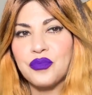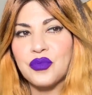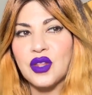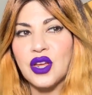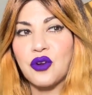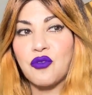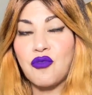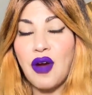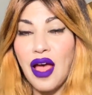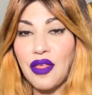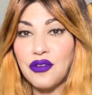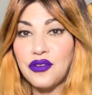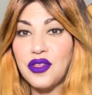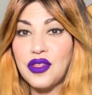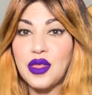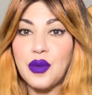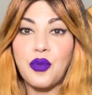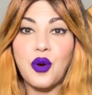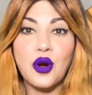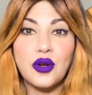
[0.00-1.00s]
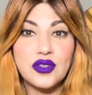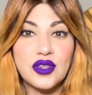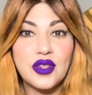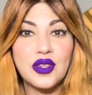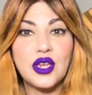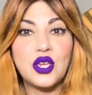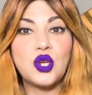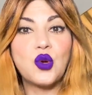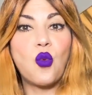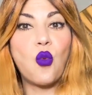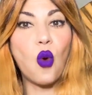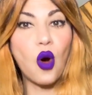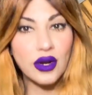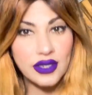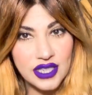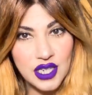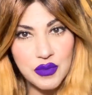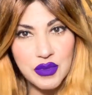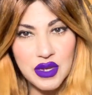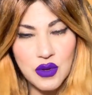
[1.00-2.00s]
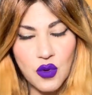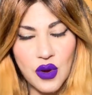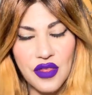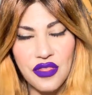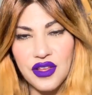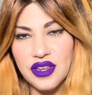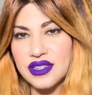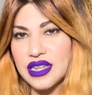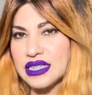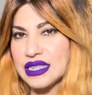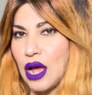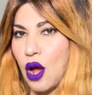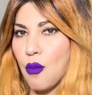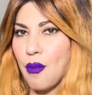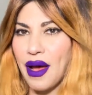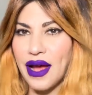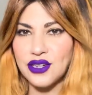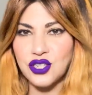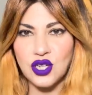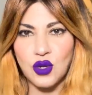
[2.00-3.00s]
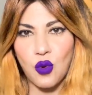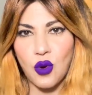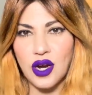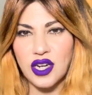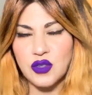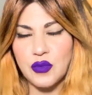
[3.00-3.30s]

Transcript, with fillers: rather than the person that you want to be with, because that's how magic works,